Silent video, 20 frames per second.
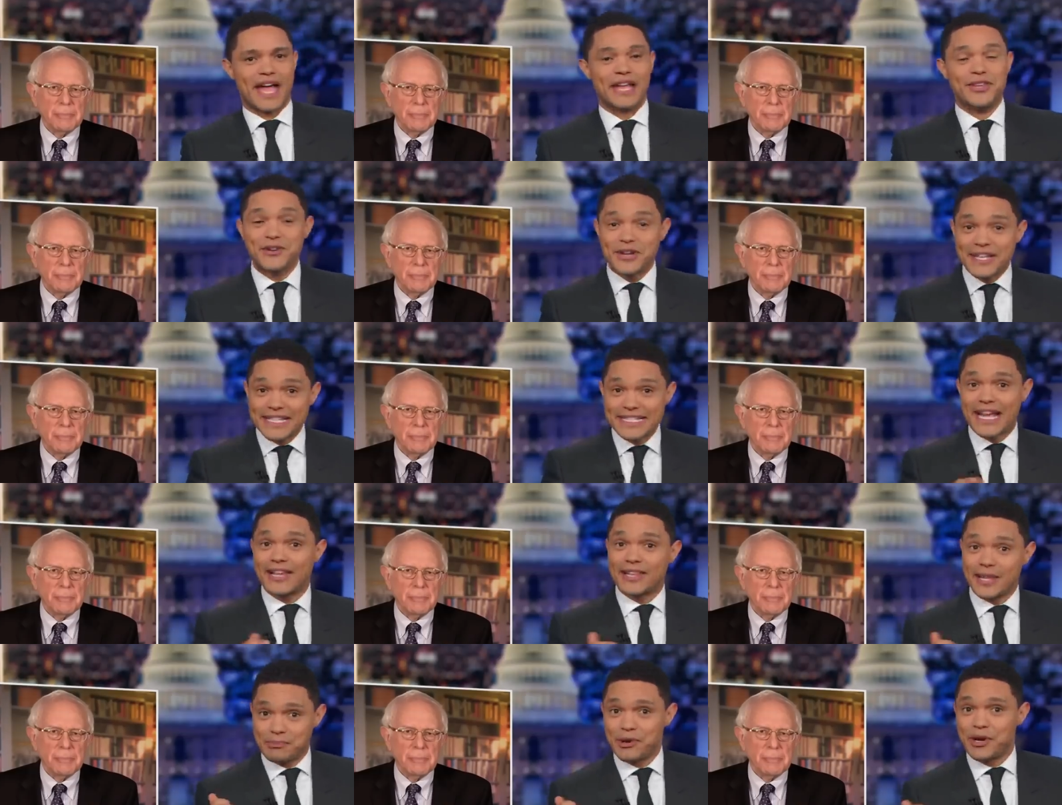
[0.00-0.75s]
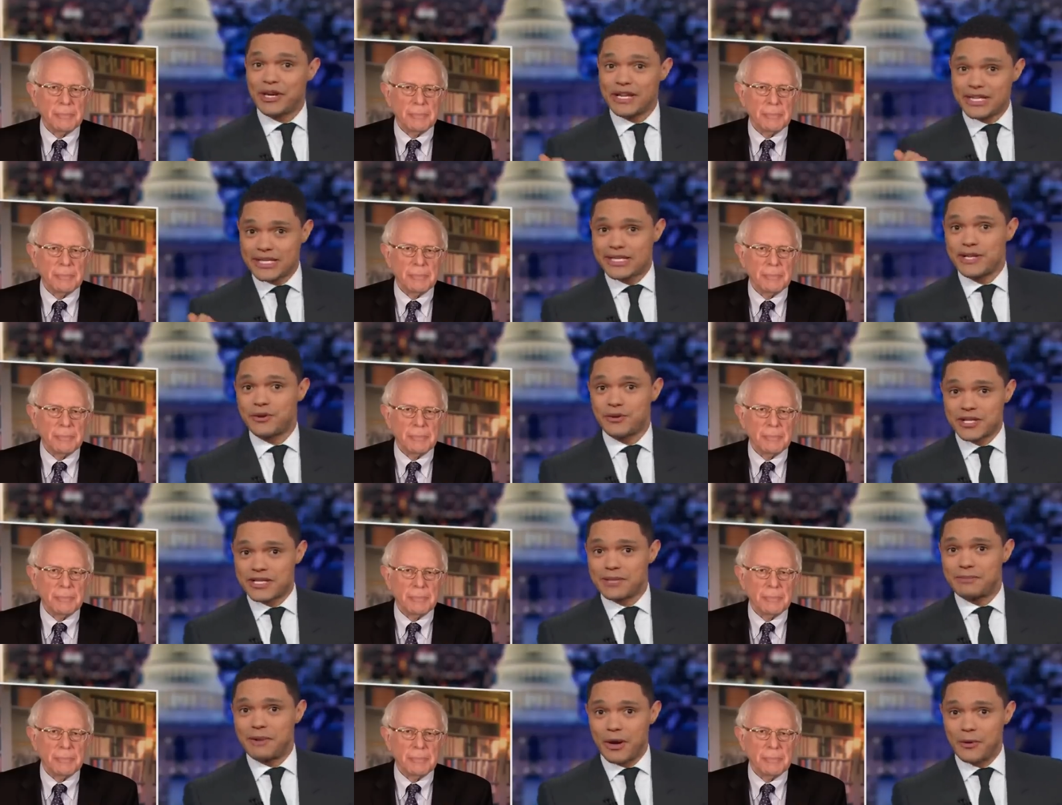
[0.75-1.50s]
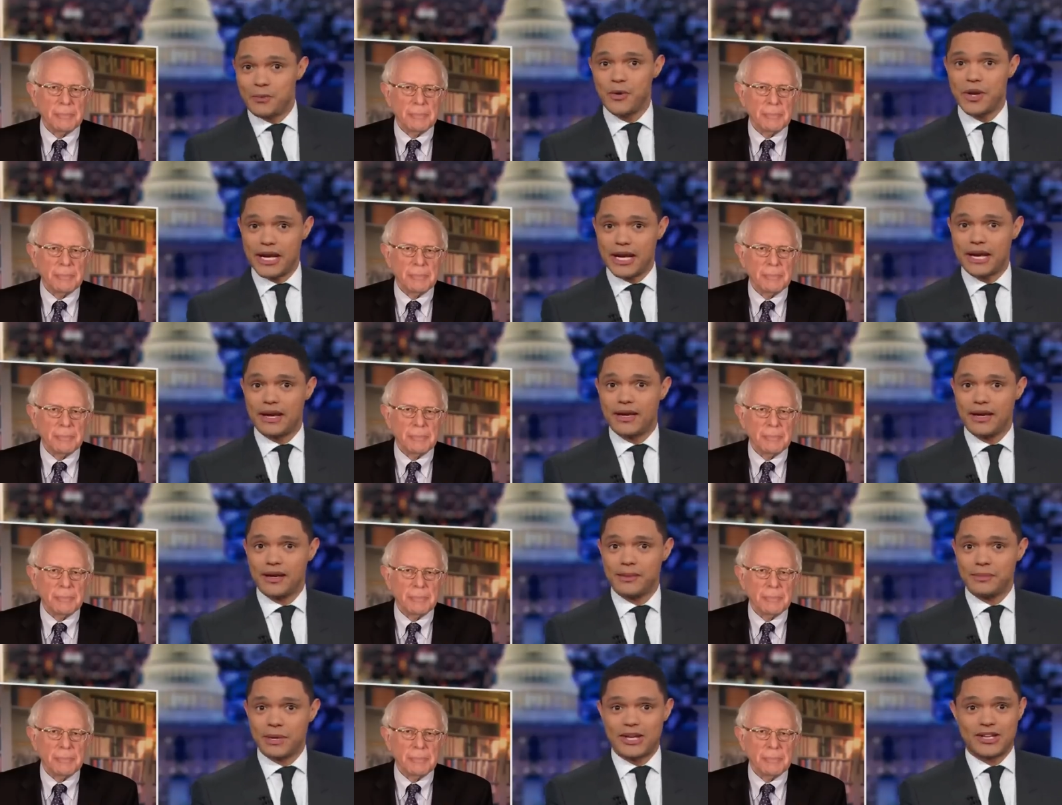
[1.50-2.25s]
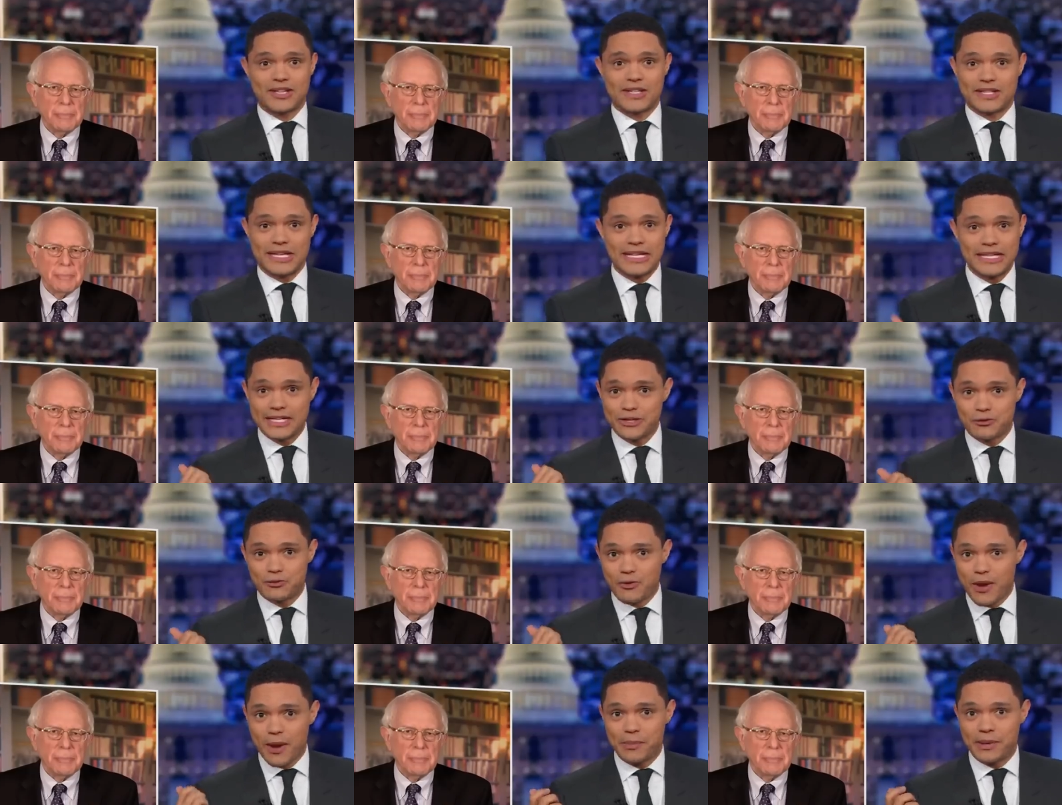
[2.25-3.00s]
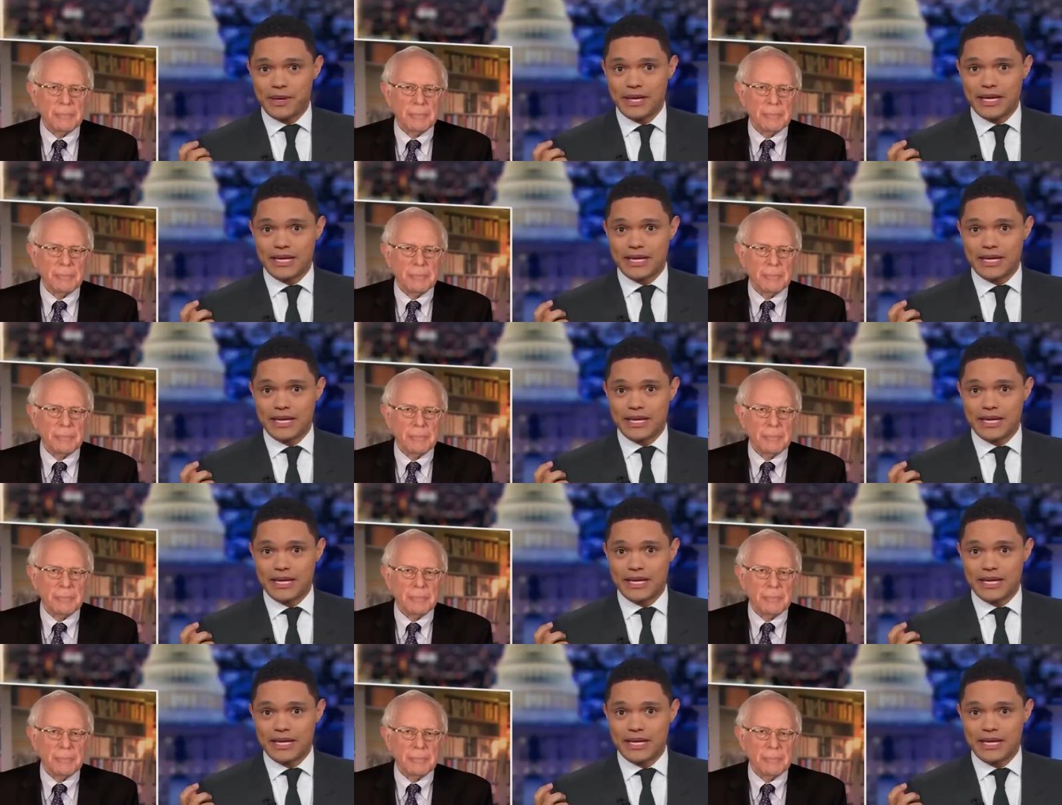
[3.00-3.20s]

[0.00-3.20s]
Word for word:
Speaker 1: And you can tell that Bernie's serious about winning because he didn't rub